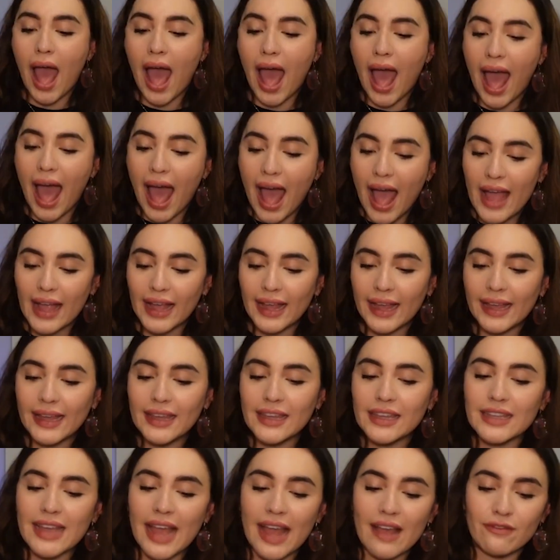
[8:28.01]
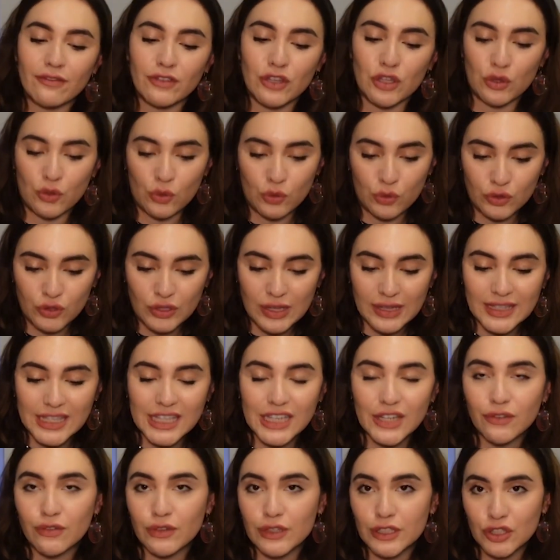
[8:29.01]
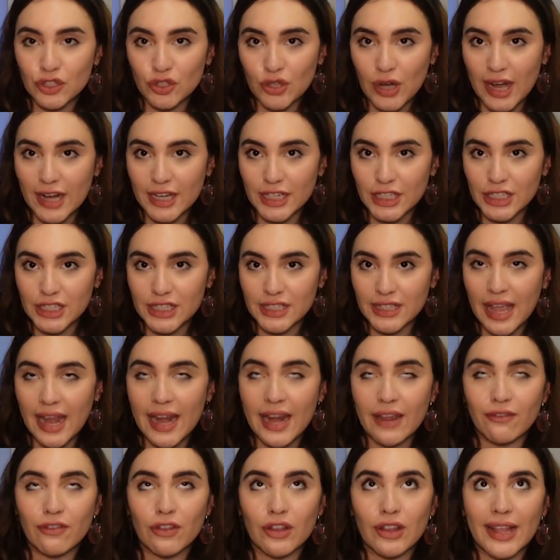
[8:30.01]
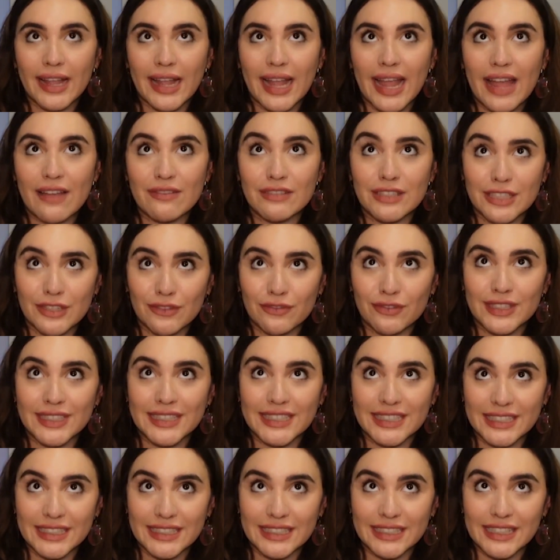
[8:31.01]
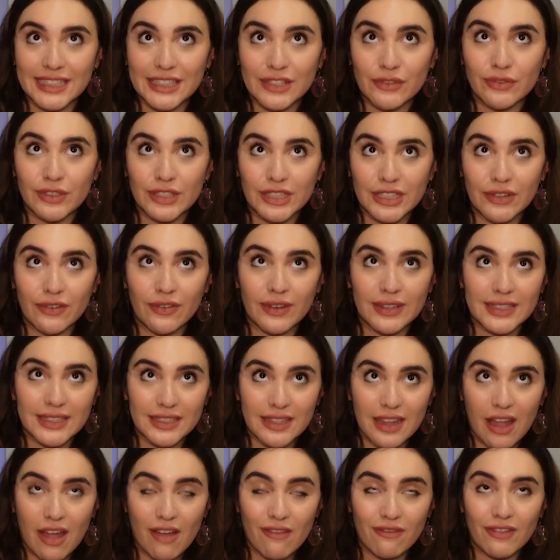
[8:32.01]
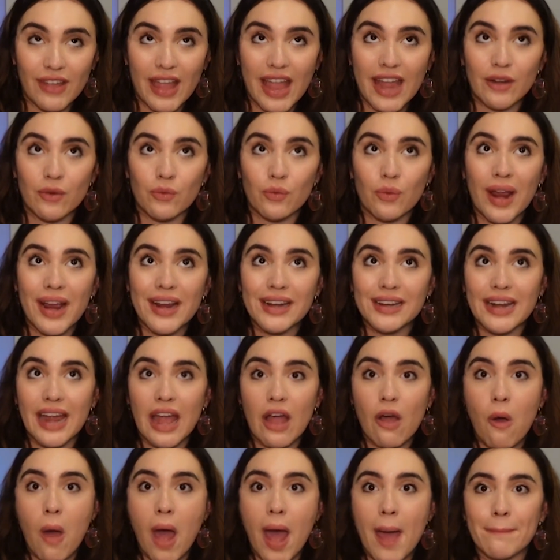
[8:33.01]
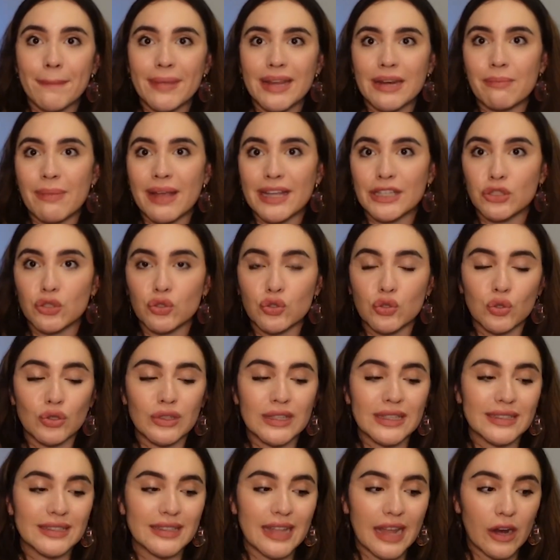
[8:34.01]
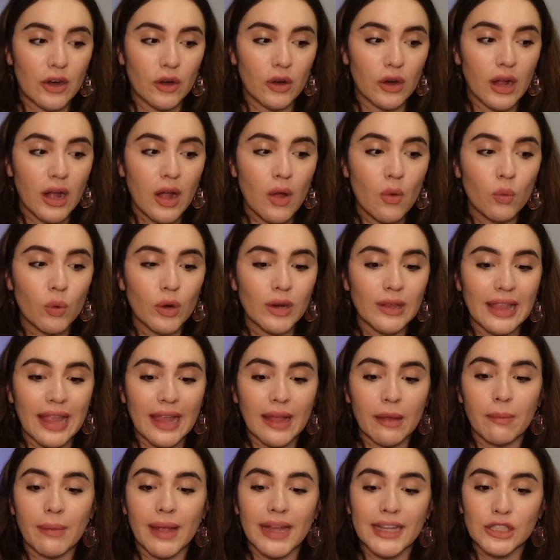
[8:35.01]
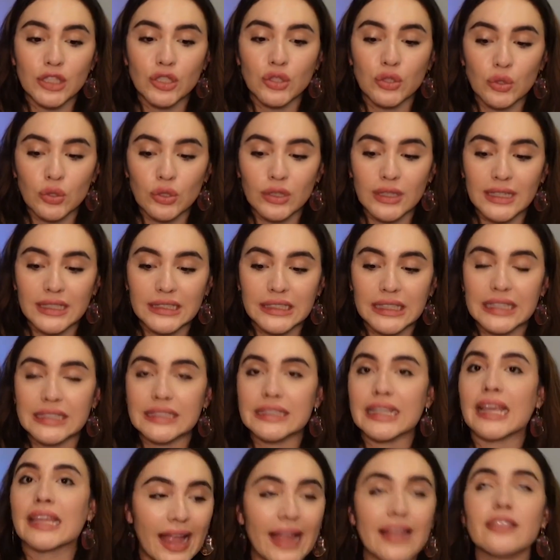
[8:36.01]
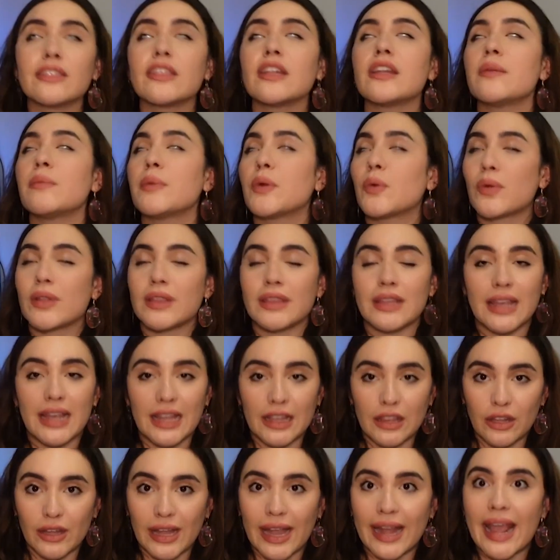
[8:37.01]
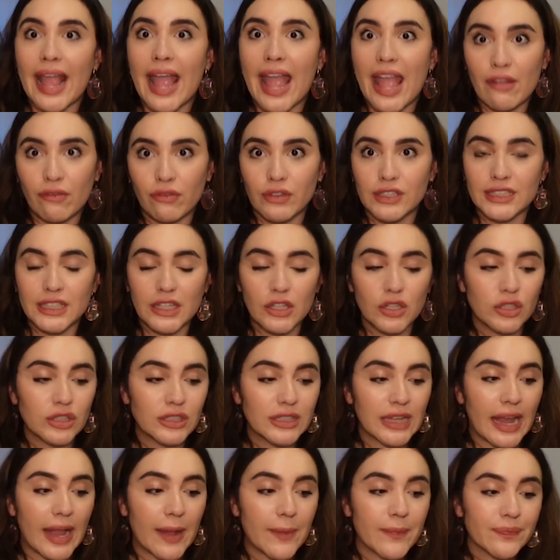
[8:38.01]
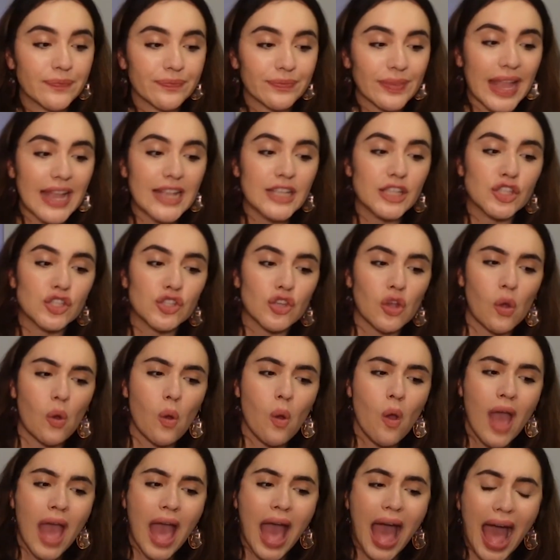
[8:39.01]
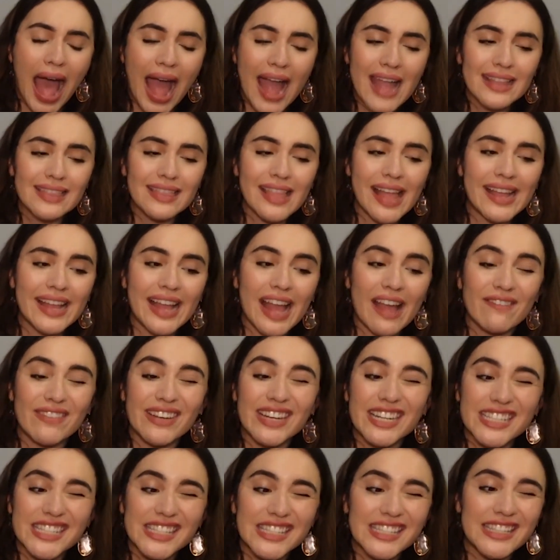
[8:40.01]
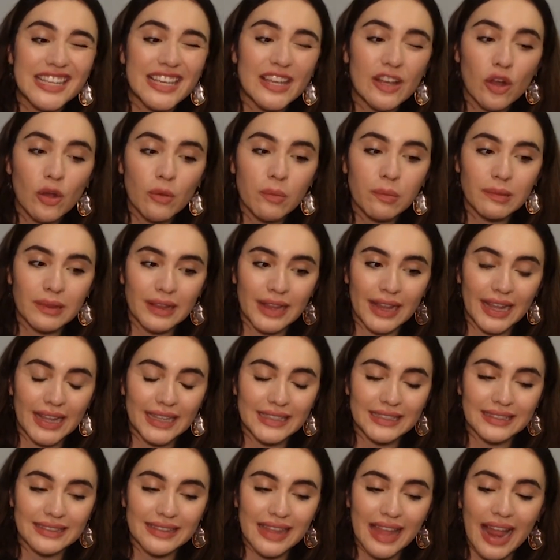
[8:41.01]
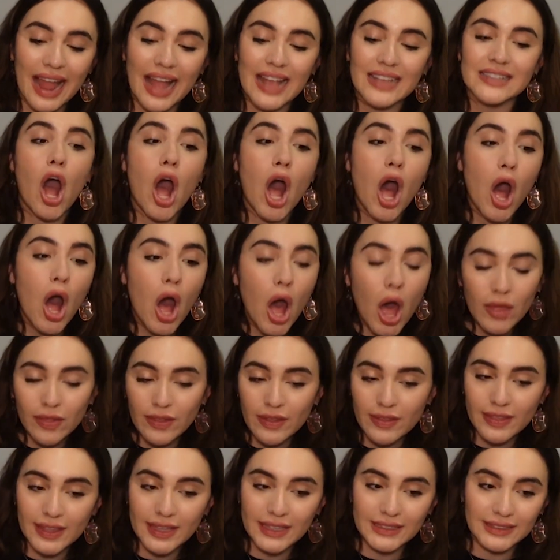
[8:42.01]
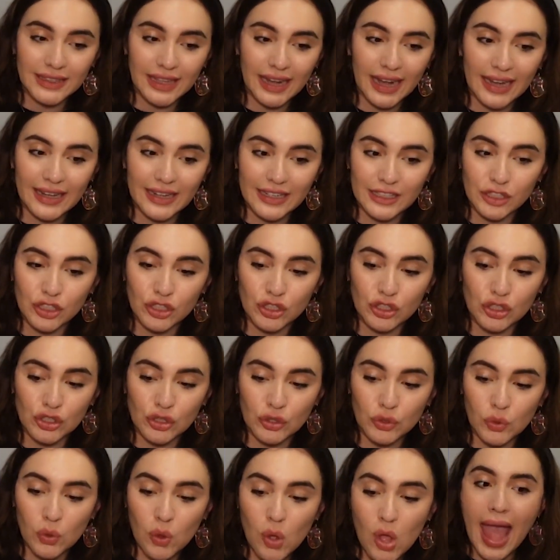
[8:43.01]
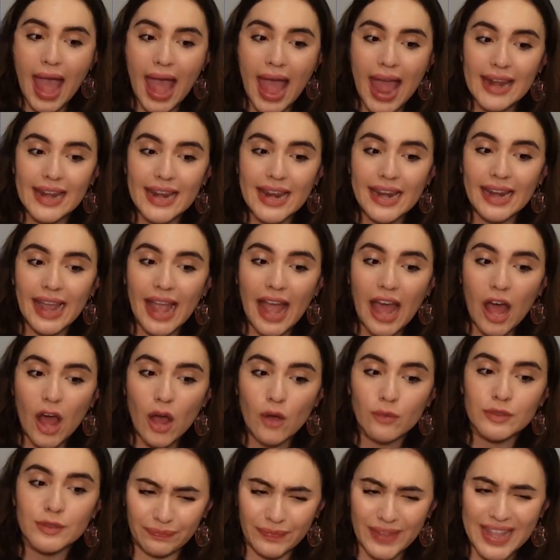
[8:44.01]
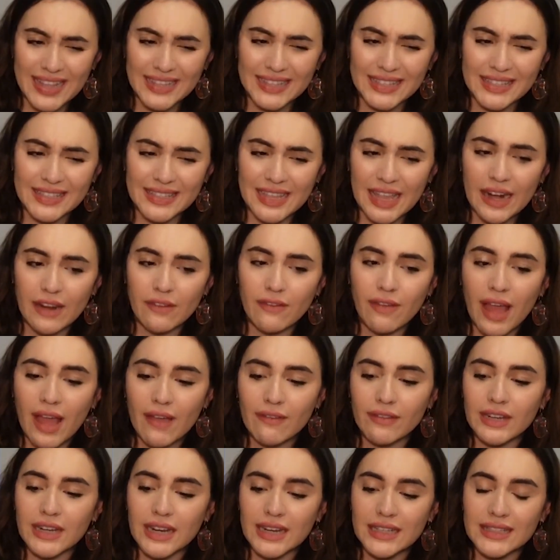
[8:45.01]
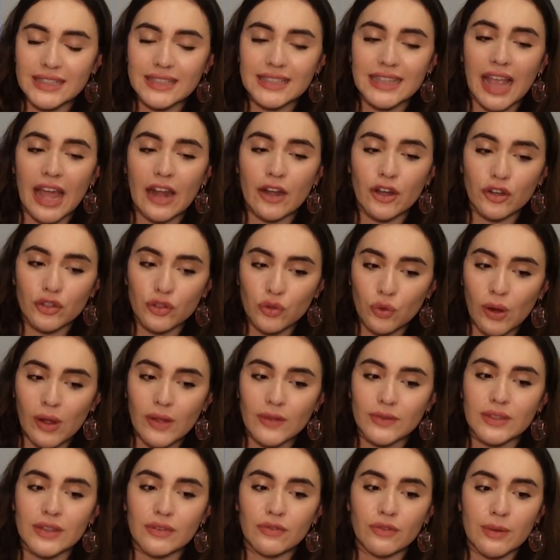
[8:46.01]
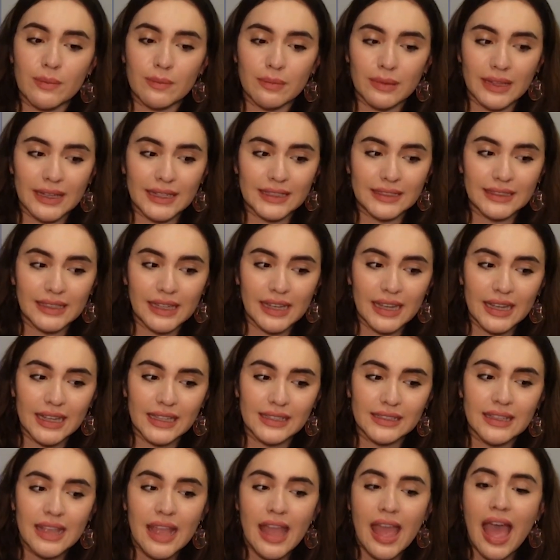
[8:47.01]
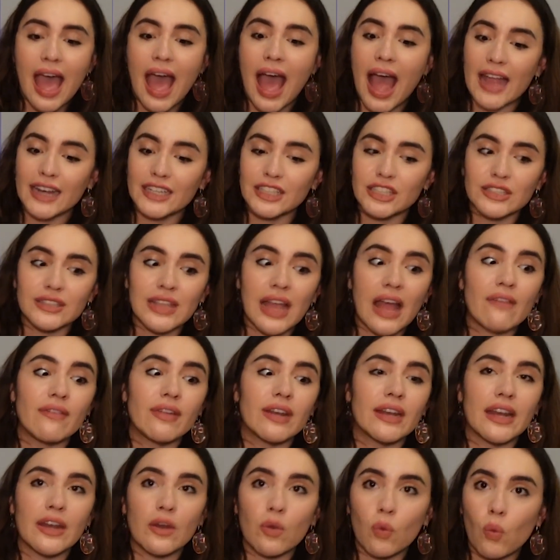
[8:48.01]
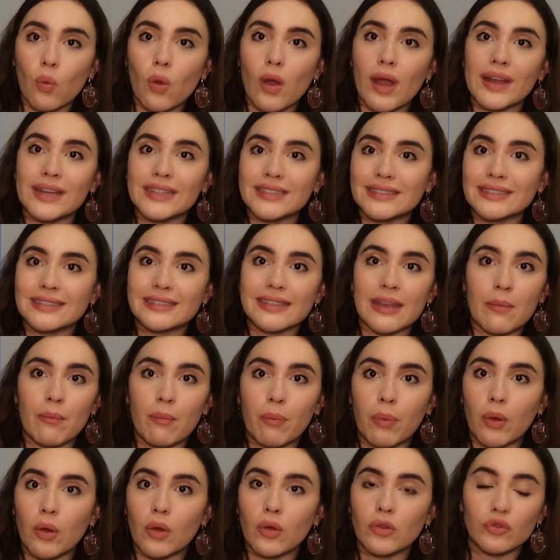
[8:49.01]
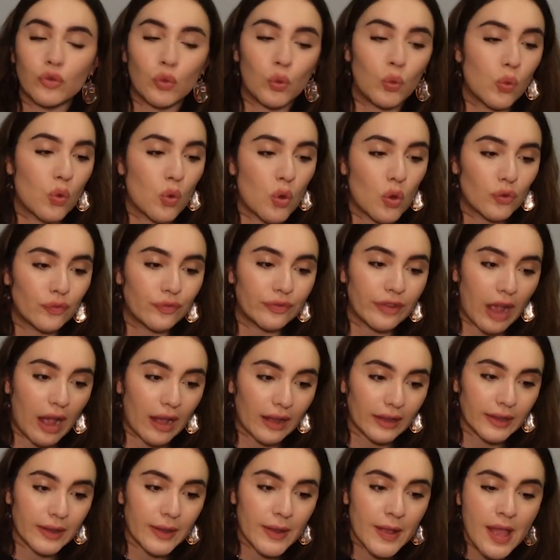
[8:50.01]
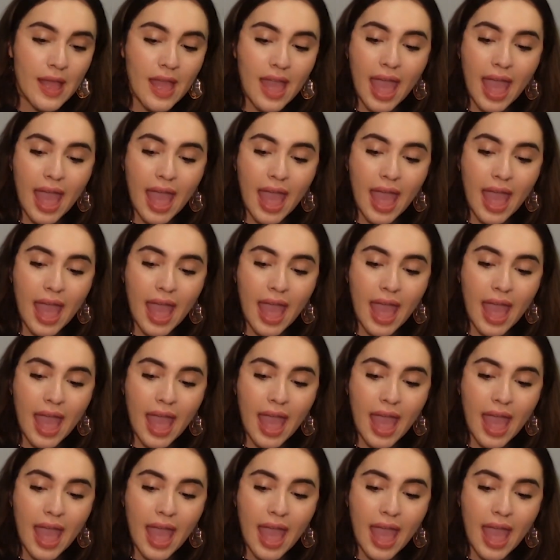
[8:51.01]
I have used different strategies, and I feel like I have different seasons for different stuff. And right now I'm in my to-do list era where like my to-do list is like the number one thing I look at every single day. And so I like having a single place that has all the things that I need to do. And it helps, instead of having it scattered throughout different places, I just have it in one simple Google Doc.